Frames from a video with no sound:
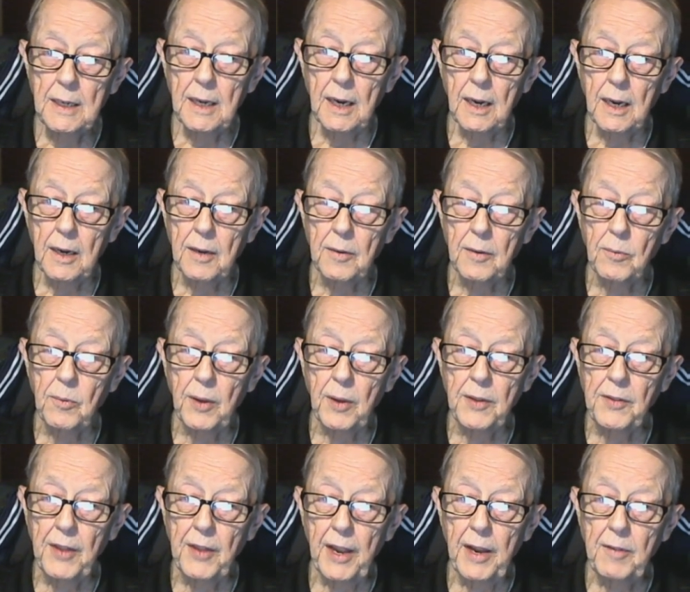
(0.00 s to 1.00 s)
Uh,
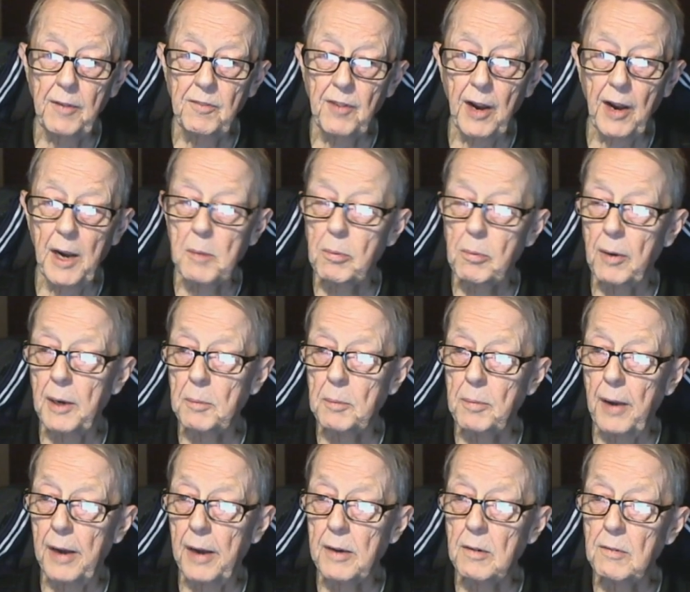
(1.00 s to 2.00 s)
when they vibrate
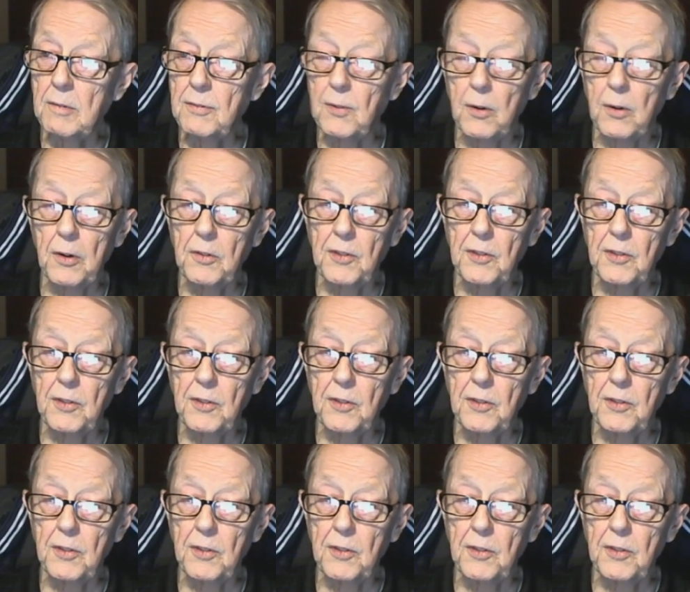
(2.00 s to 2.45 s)
back and forth,